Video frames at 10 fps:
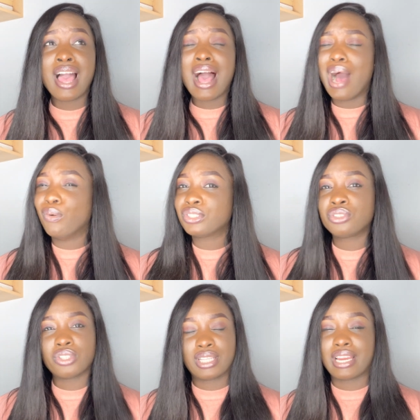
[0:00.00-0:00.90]
I wasn't
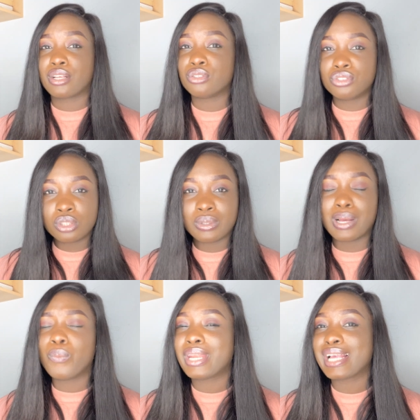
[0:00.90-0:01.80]
sure that I could do it. And
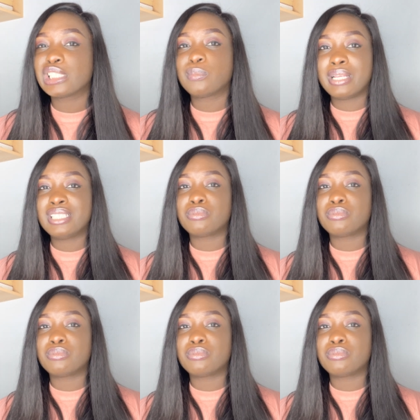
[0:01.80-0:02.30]
when I explained